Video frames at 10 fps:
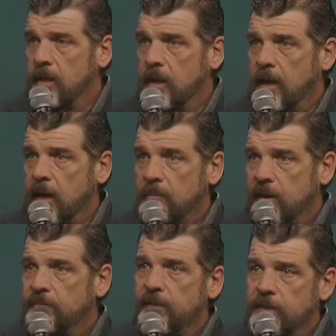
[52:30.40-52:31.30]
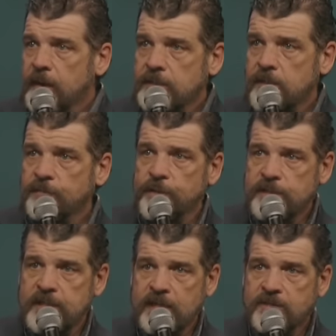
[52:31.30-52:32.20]
And I pray, Father God, sir, for
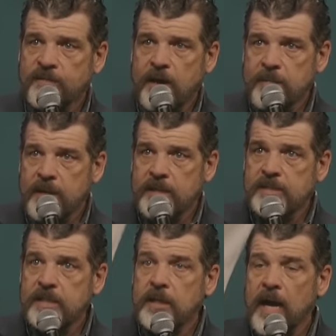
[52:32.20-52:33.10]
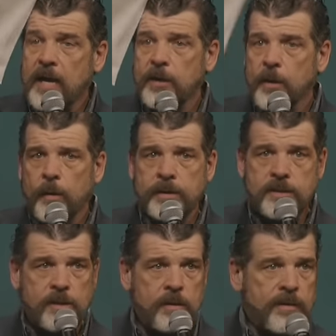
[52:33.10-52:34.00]
this next five minutes. God, knowing,
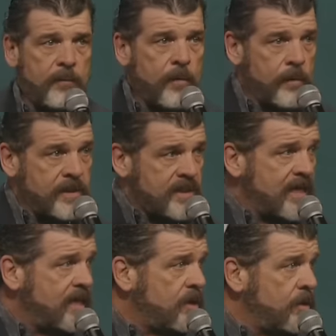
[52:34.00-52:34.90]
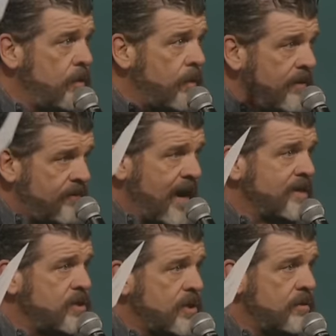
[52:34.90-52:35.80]
sir, that when we seek you, we
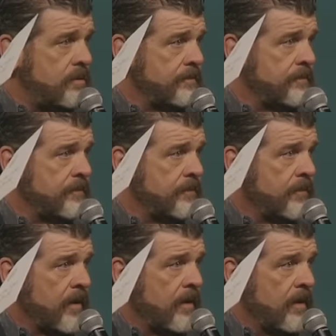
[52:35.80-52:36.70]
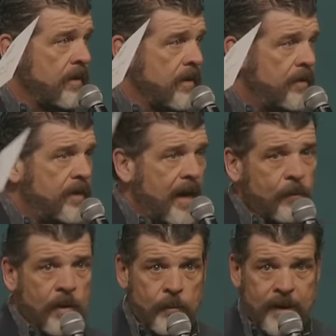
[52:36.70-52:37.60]
find you. That
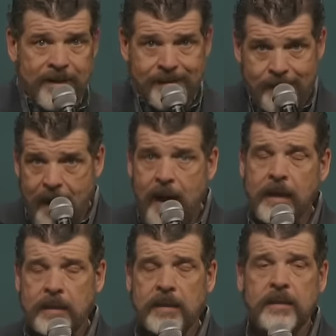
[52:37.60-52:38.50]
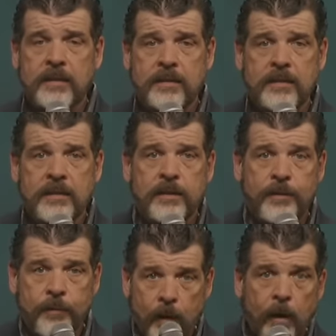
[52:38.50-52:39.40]
when we knock,
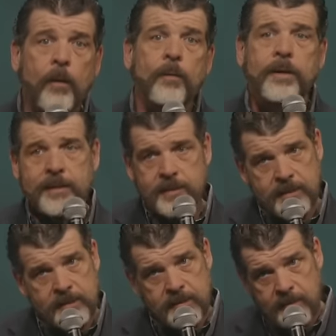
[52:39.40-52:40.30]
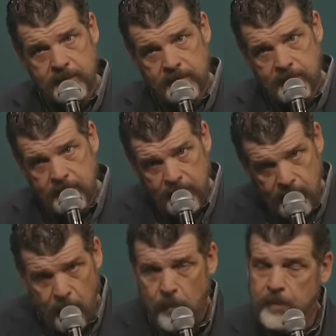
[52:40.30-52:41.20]
you always
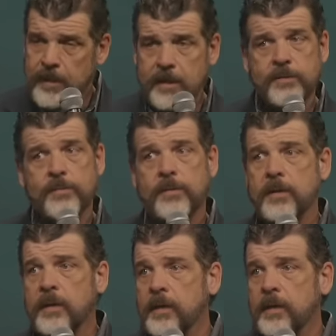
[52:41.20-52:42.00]
open that door.